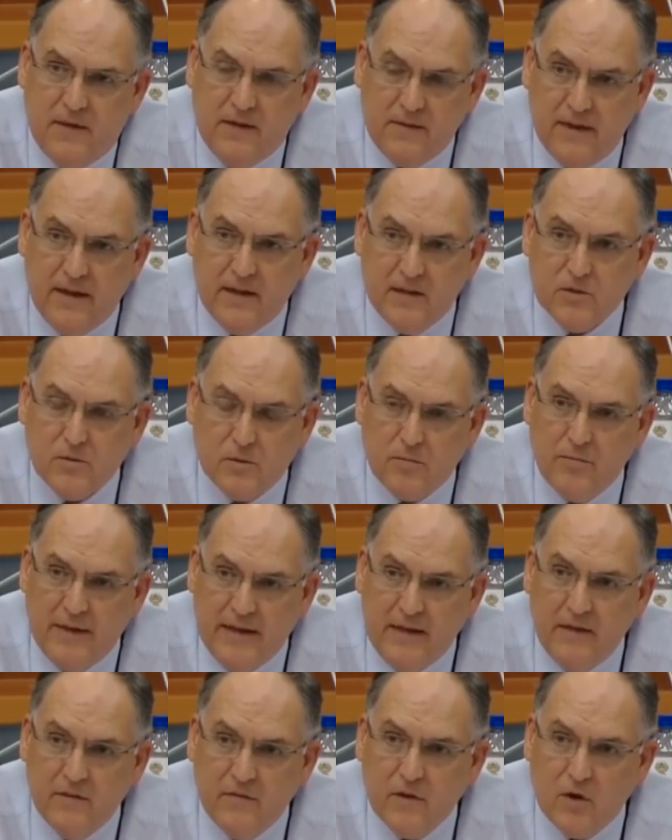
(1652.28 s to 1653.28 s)
And that is what
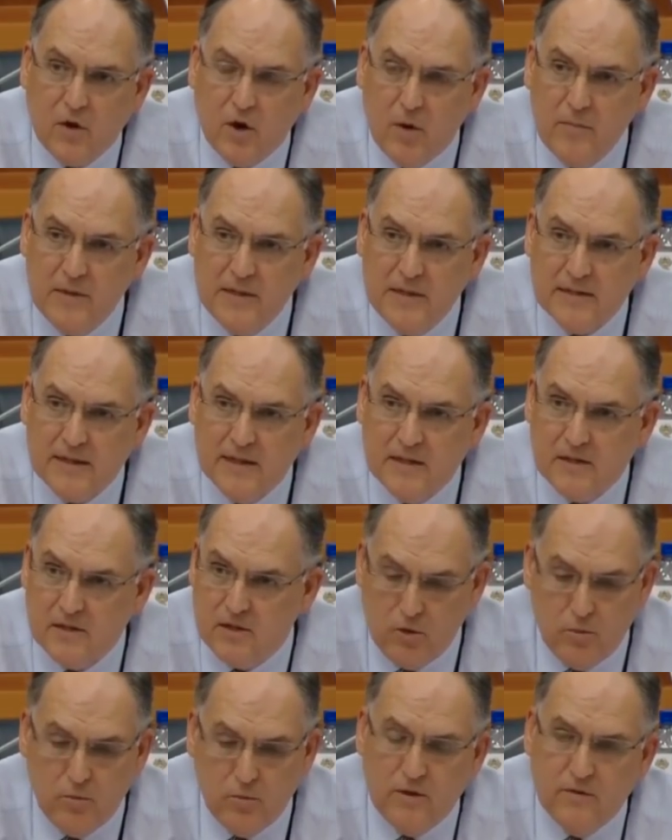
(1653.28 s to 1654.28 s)
many of the
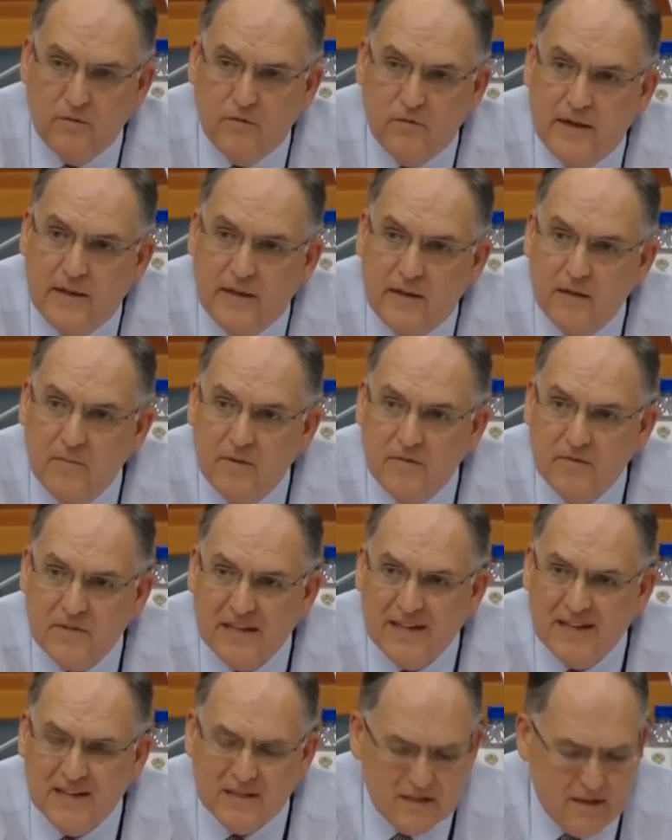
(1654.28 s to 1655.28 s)
commentators, you would have read them, have
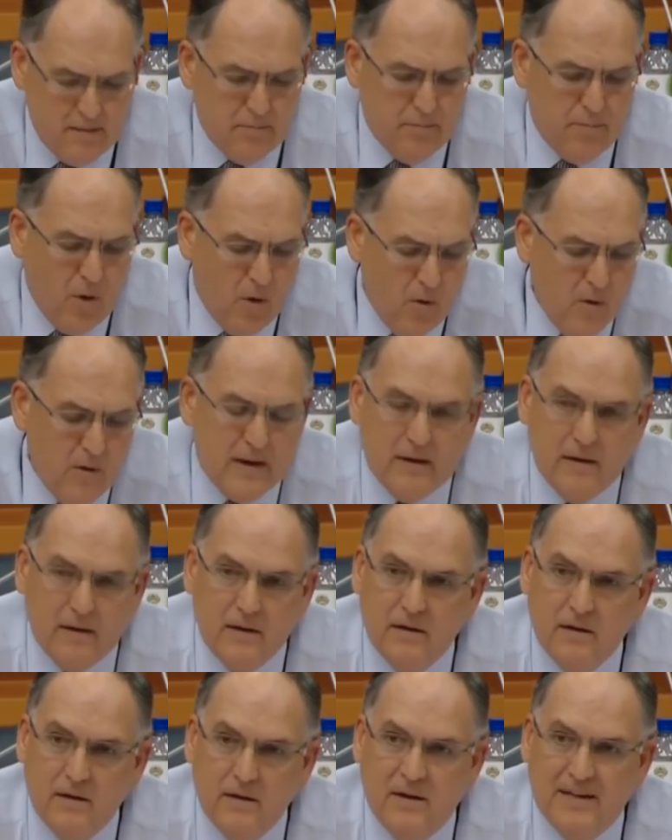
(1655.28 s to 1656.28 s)
said it's appalling.
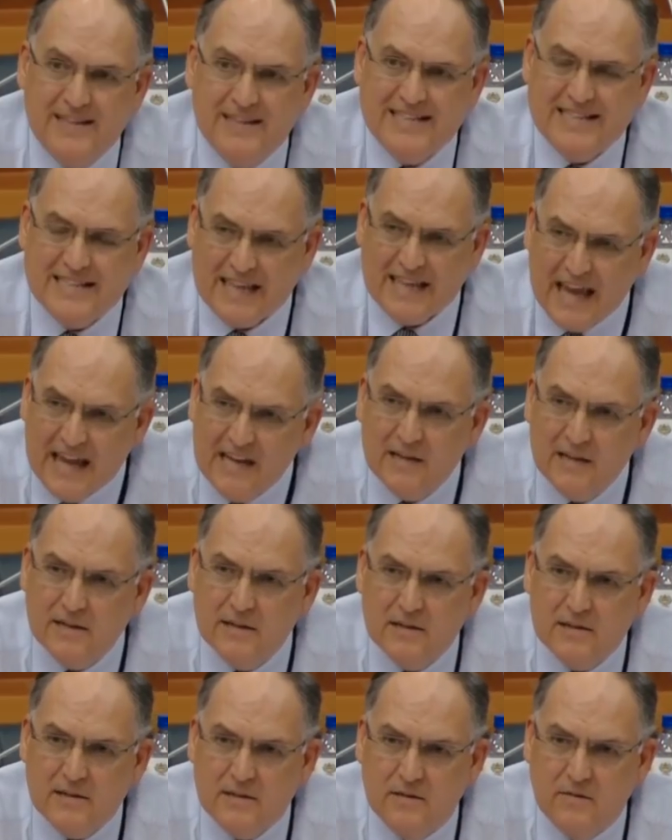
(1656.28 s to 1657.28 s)
It's
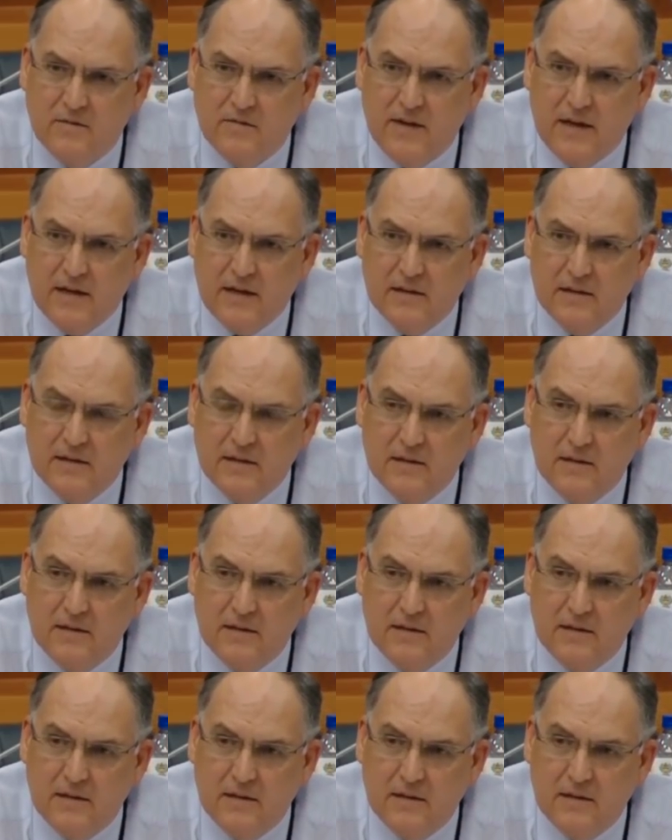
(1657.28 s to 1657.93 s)
scandalous, in fact.